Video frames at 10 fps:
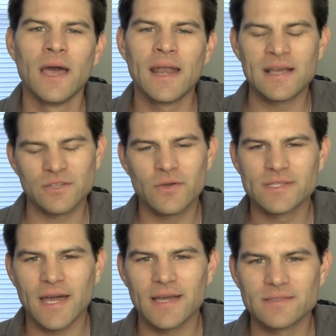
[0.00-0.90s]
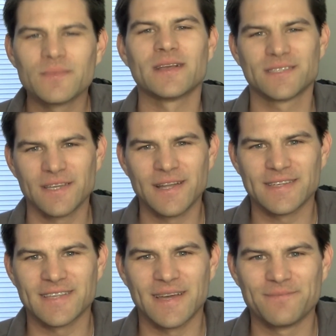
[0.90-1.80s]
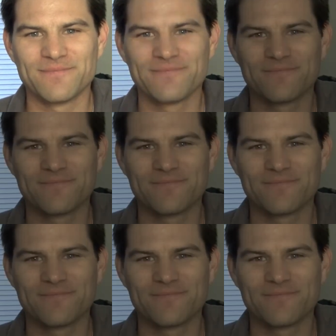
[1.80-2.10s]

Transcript: And as always, guys, I'll see you next time.